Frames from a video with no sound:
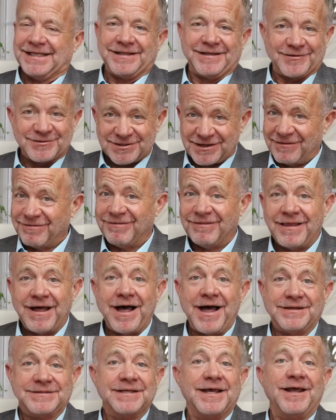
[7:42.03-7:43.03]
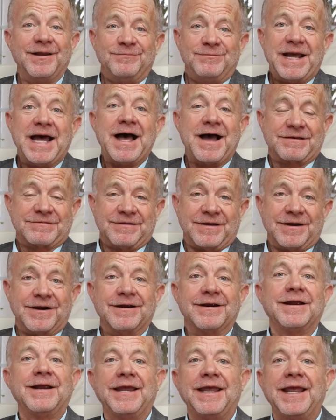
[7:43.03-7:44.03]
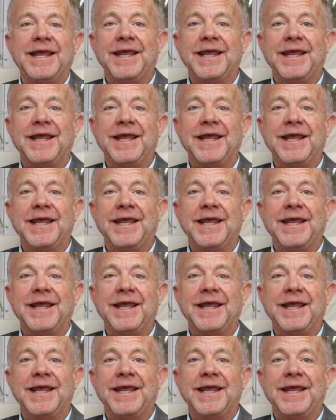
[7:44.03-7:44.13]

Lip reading: There's a lot to unpack there.